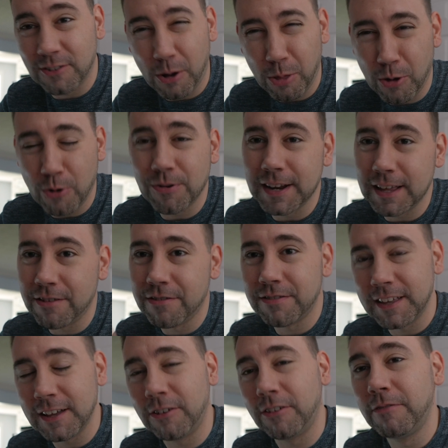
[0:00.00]
although it is
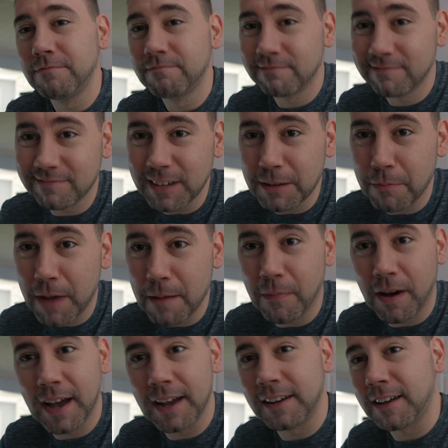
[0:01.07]
still, in my
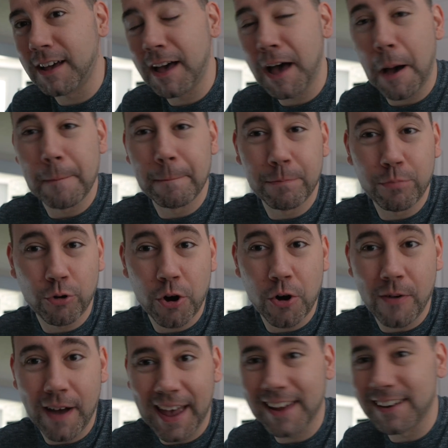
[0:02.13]
mind, a
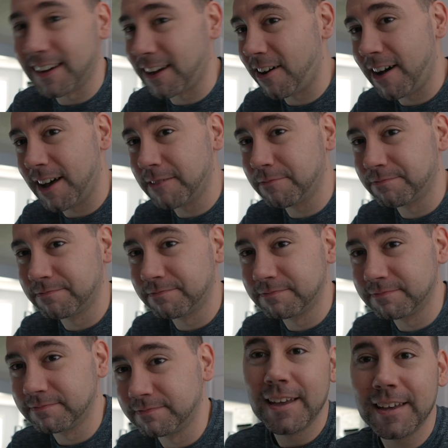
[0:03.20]
pro and a con.
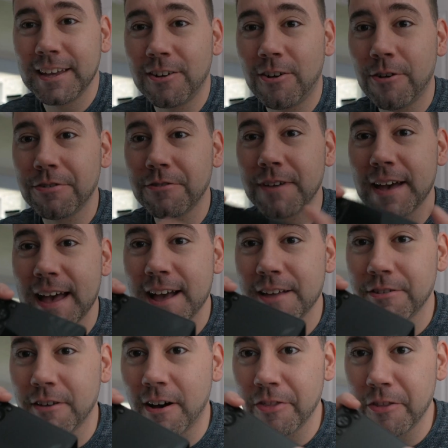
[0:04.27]
It also
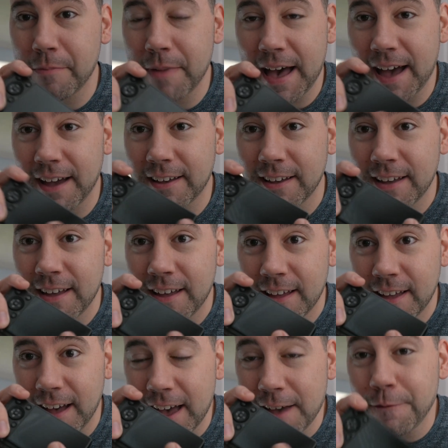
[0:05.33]
has on the back
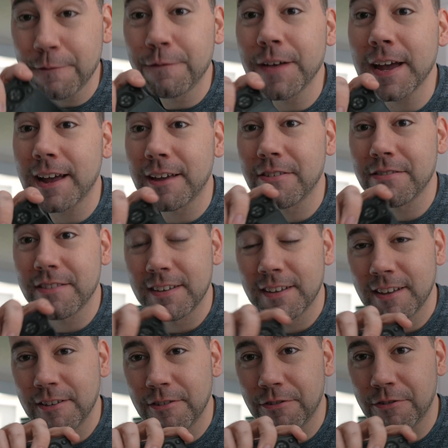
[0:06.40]
a fixed
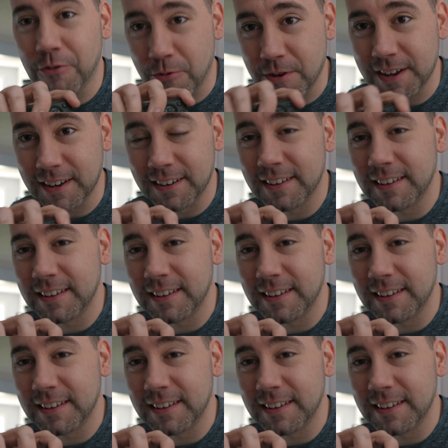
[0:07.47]
screen.